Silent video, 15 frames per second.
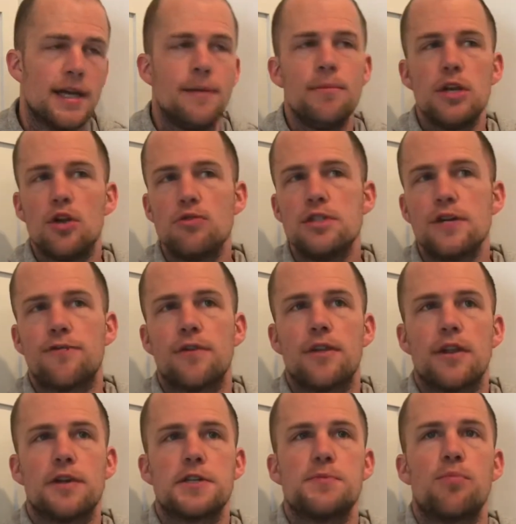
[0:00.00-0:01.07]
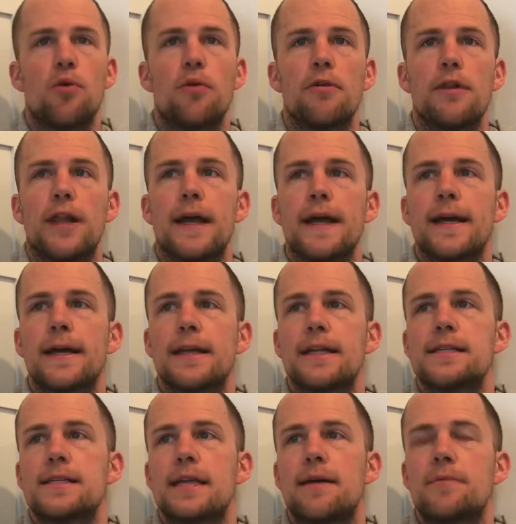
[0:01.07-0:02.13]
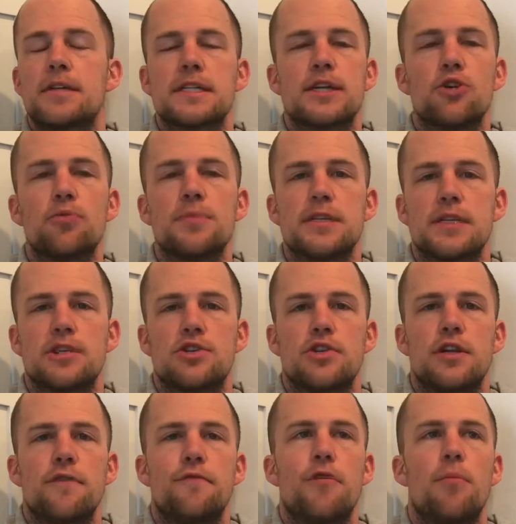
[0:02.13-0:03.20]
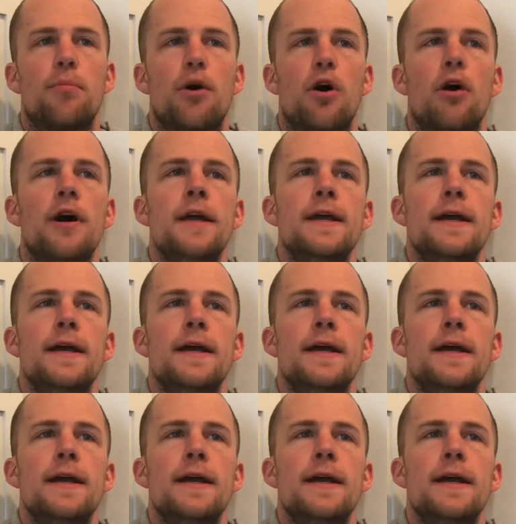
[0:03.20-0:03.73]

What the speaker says: It'd be no different than a sport like, let's say I'm a skill position in football.